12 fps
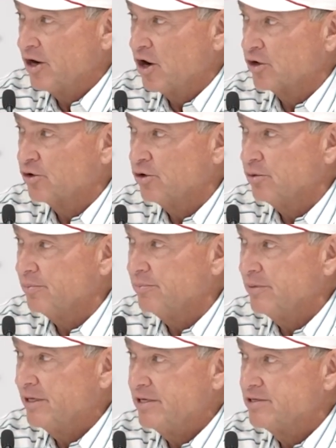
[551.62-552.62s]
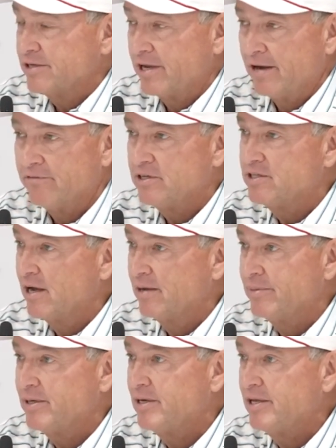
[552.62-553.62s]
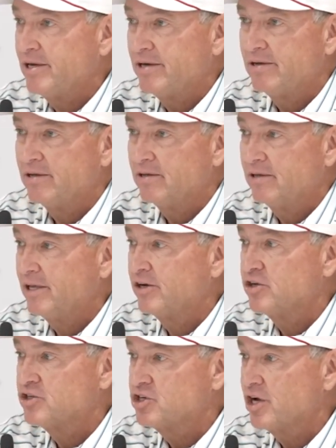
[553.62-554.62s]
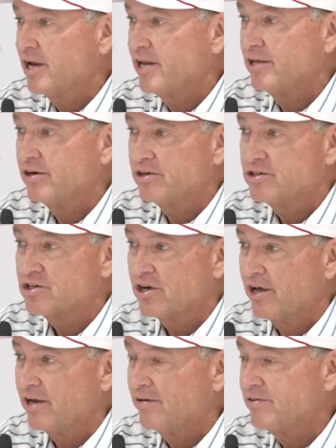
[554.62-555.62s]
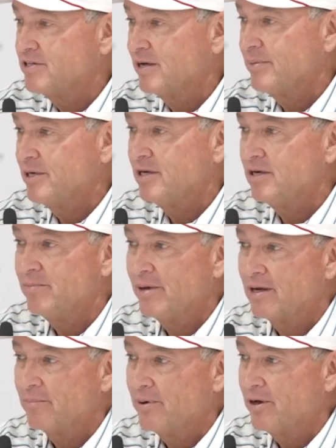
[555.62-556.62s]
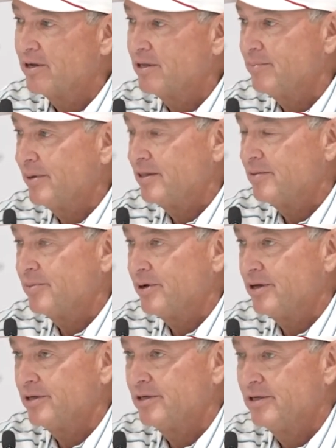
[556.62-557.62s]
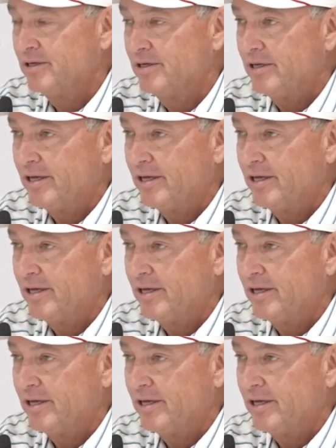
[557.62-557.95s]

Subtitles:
In our group, and he said every time he needed to hit a good shot, he hit a good shot. Every time he needed to make a putt, he made the putt.